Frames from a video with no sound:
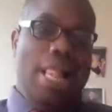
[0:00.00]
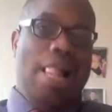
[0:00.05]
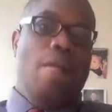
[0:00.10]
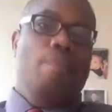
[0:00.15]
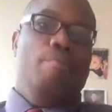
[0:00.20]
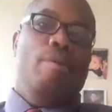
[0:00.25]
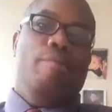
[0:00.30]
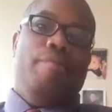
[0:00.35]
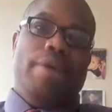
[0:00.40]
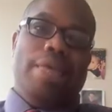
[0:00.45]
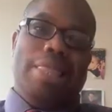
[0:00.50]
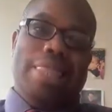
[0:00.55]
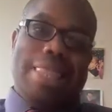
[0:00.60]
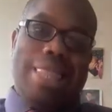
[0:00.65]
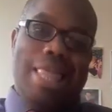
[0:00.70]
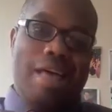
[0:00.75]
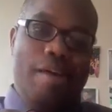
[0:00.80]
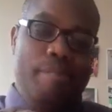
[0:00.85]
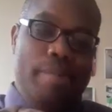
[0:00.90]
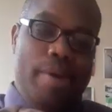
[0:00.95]
But if you
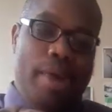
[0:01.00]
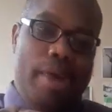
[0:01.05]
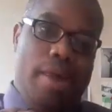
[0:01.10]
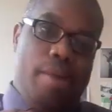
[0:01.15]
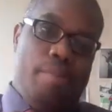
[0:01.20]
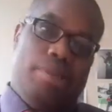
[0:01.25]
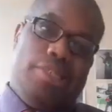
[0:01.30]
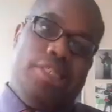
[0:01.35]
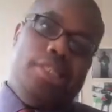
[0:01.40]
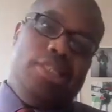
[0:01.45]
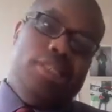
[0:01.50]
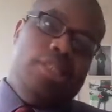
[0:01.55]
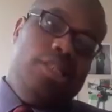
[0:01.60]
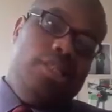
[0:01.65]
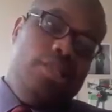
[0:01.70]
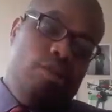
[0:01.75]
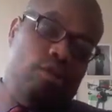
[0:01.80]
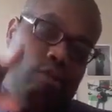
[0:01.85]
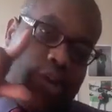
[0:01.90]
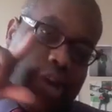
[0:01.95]
love me,
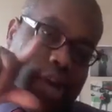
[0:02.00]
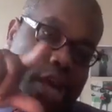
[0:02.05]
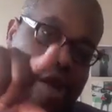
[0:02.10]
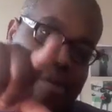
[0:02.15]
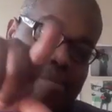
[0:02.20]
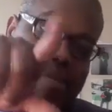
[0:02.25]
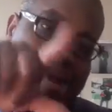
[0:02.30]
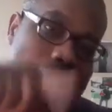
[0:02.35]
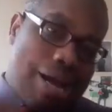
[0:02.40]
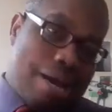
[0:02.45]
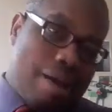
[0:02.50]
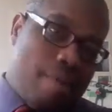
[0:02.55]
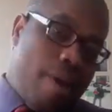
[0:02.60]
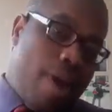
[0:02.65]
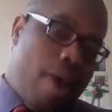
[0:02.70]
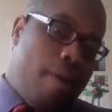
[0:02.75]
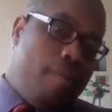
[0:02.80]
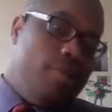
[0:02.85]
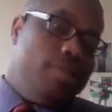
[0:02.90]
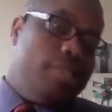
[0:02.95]
you'll keep my
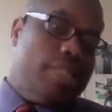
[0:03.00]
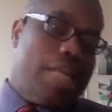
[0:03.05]
commandments.